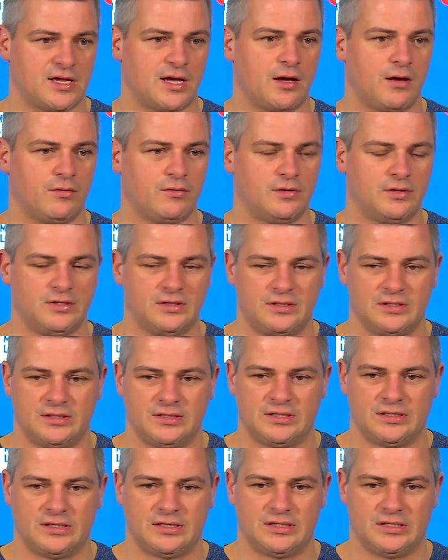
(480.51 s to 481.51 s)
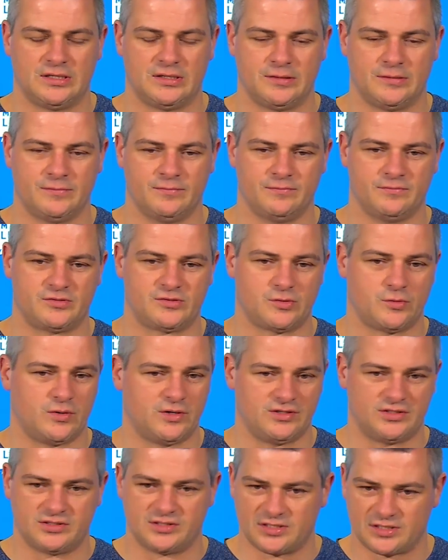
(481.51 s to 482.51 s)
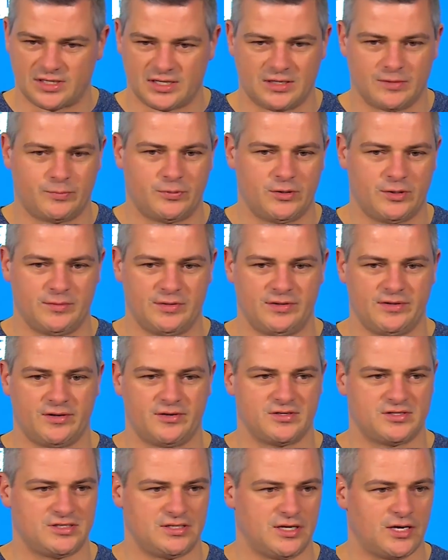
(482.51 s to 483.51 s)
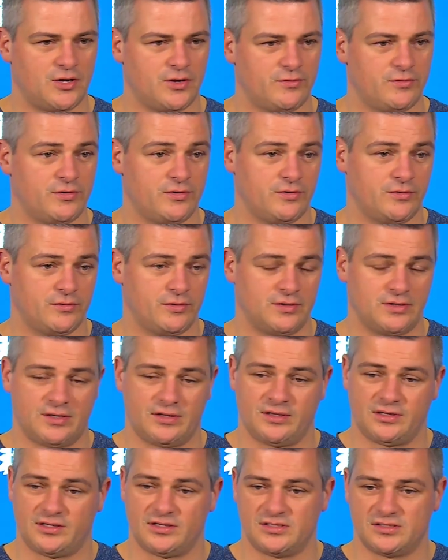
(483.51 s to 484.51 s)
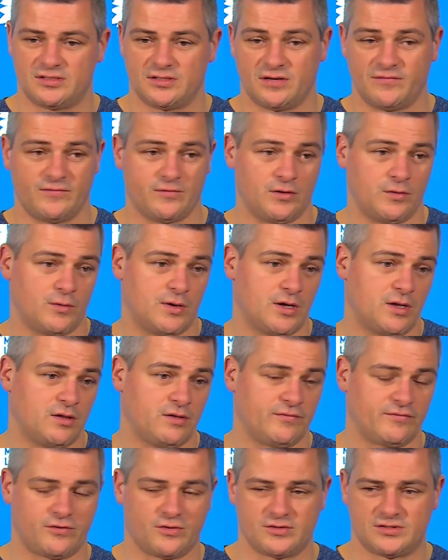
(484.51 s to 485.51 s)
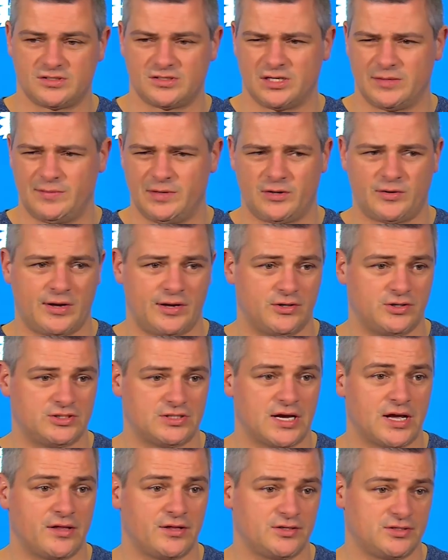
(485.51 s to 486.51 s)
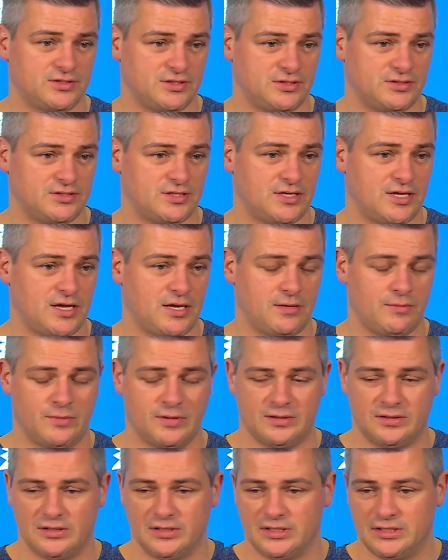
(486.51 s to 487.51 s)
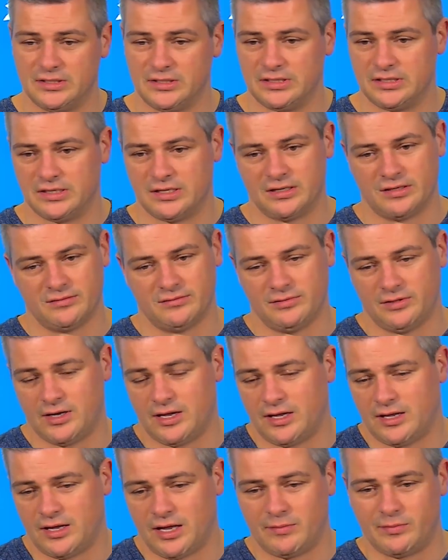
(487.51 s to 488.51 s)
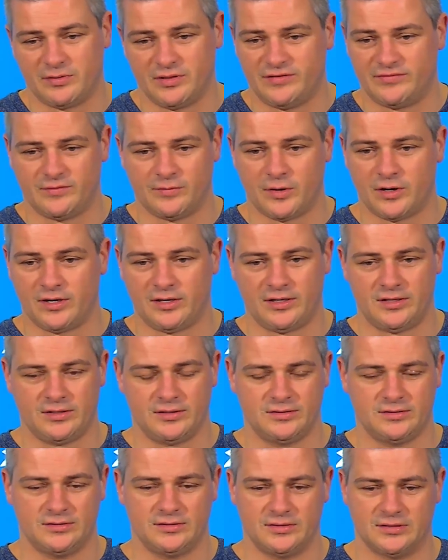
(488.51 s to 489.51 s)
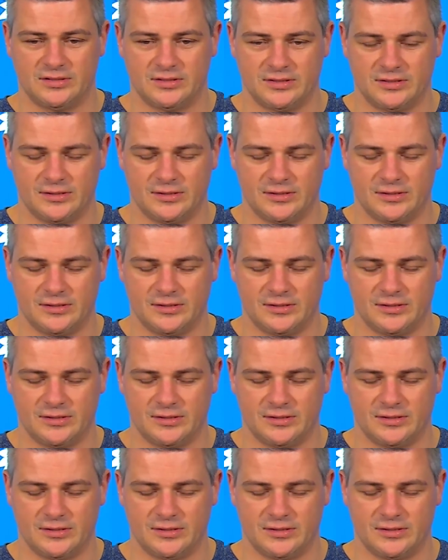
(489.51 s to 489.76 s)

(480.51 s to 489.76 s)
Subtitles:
now. So I wanted to just kind of put him in there and see how he would do. And I think he's done really well. Of course, it's going to be a greater challenge here today. But I believe in Marty and